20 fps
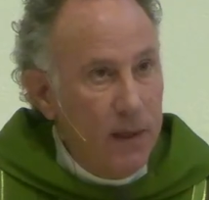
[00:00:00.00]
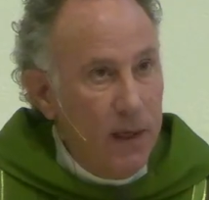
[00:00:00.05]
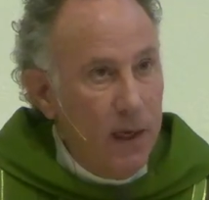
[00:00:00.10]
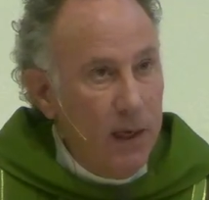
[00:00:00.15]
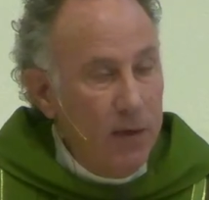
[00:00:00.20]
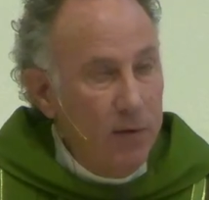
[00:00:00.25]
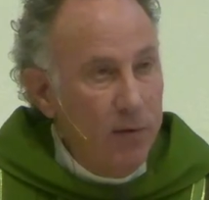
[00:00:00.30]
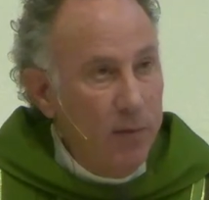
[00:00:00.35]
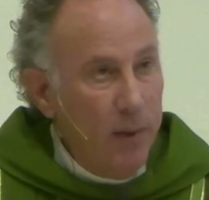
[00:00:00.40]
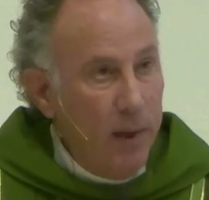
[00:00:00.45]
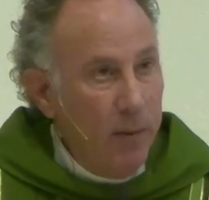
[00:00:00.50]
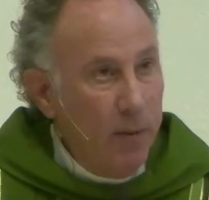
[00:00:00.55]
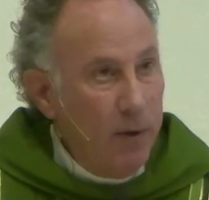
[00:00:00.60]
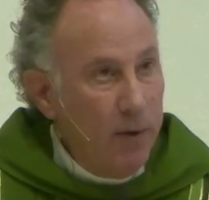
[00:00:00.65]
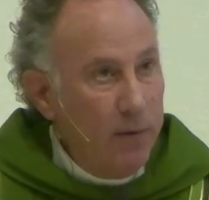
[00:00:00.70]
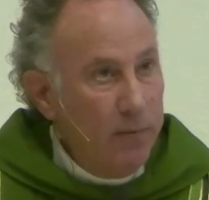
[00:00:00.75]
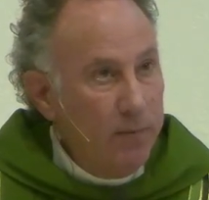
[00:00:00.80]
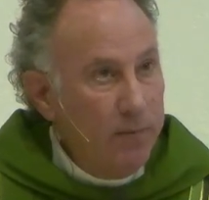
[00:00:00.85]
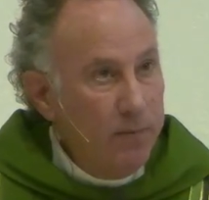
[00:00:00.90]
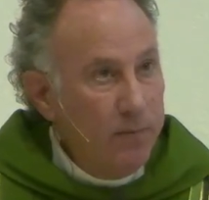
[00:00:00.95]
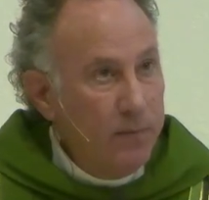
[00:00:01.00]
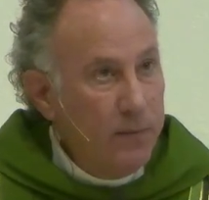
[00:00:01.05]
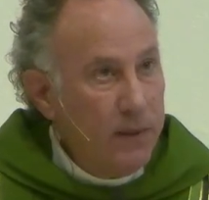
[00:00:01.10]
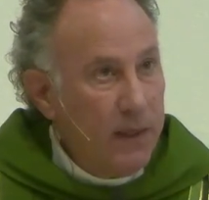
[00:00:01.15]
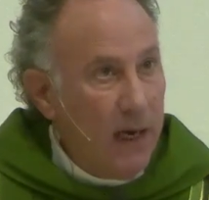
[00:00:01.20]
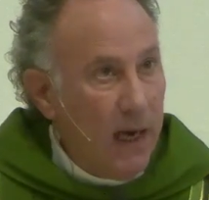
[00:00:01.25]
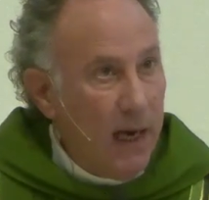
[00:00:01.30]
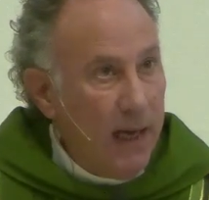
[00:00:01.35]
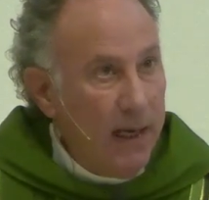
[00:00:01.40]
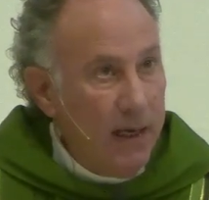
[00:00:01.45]
And you remember,
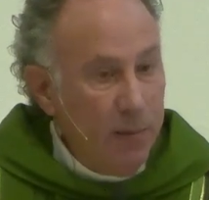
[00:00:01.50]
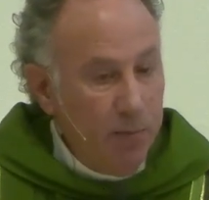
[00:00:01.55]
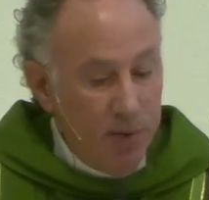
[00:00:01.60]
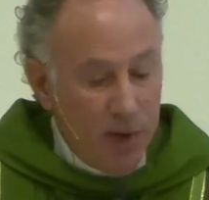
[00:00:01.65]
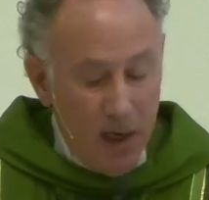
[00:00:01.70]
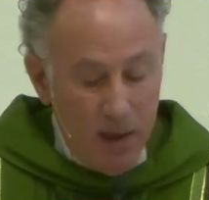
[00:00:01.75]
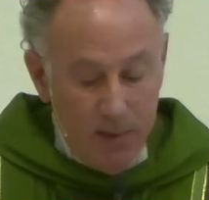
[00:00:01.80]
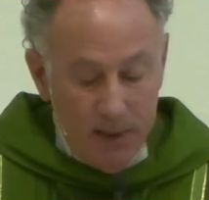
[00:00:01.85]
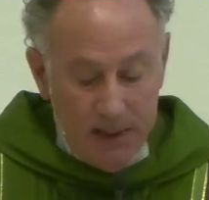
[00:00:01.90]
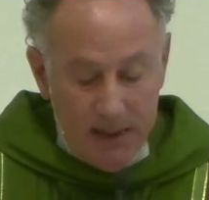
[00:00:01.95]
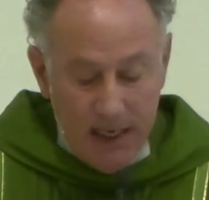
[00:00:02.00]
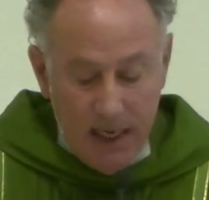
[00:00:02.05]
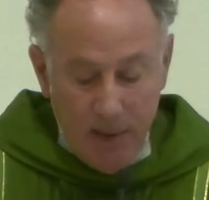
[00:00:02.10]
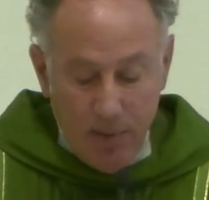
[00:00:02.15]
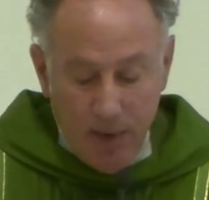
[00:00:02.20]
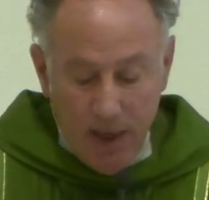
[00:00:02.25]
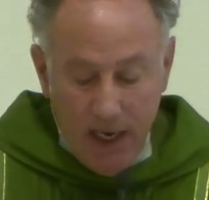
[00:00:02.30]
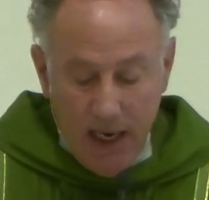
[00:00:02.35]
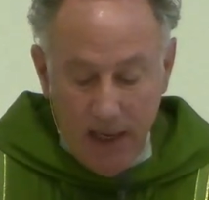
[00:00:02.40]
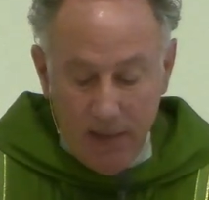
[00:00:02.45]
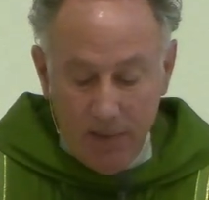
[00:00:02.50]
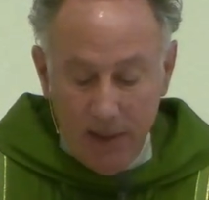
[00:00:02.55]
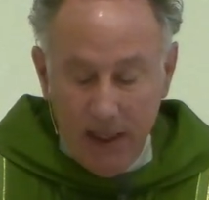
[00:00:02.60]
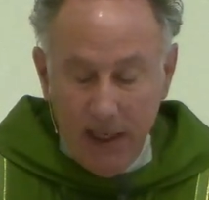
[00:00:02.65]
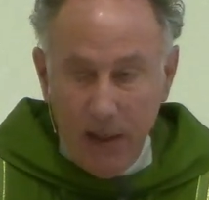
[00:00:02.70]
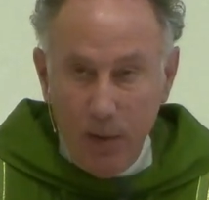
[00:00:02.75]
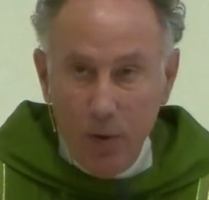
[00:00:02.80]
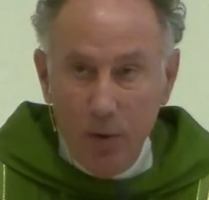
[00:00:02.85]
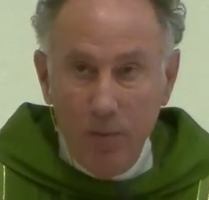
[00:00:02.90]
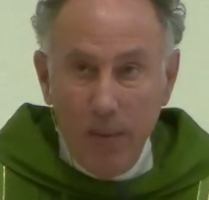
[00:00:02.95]
God had promised Abraham that
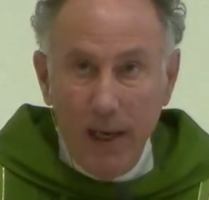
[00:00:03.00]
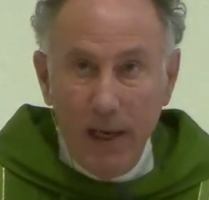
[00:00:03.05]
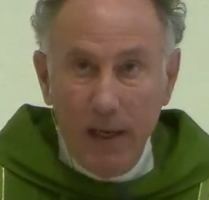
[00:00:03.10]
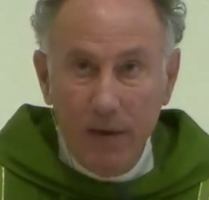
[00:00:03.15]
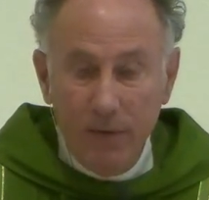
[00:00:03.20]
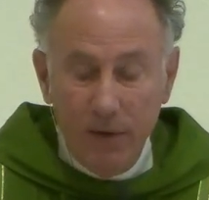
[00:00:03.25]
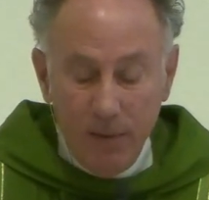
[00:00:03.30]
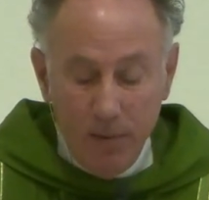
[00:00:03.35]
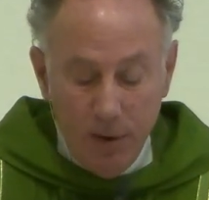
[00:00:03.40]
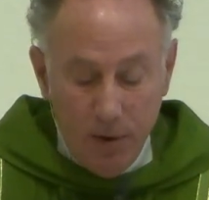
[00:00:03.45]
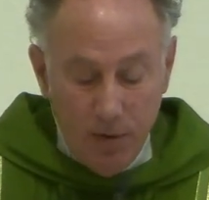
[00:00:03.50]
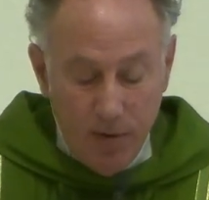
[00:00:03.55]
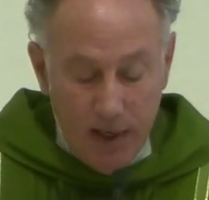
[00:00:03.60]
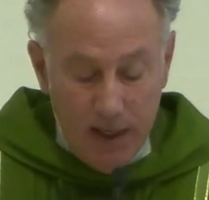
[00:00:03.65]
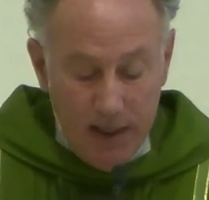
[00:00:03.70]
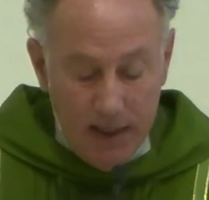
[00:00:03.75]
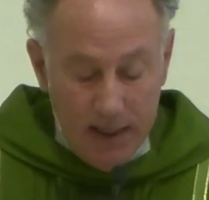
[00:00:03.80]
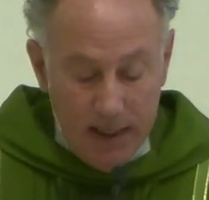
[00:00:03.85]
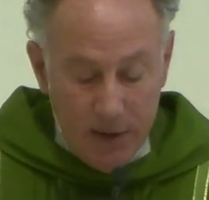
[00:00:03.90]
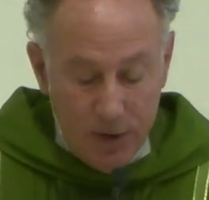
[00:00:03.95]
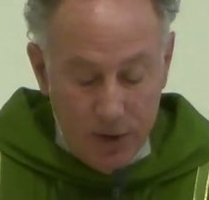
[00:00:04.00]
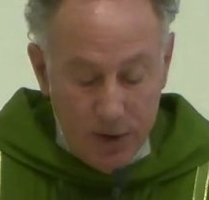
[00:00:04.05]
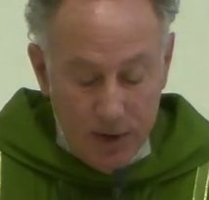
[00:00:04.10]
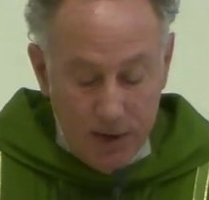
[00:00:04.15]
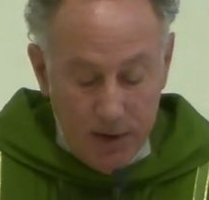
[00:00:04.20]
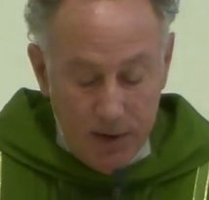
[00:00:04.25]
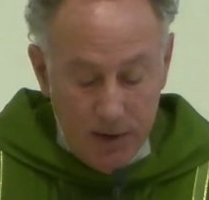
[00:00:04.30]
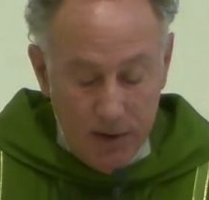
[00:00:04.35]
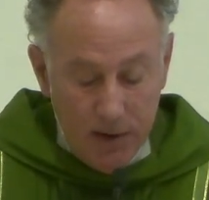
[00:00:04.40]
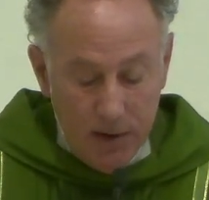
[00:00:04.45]
he would make of him a great nation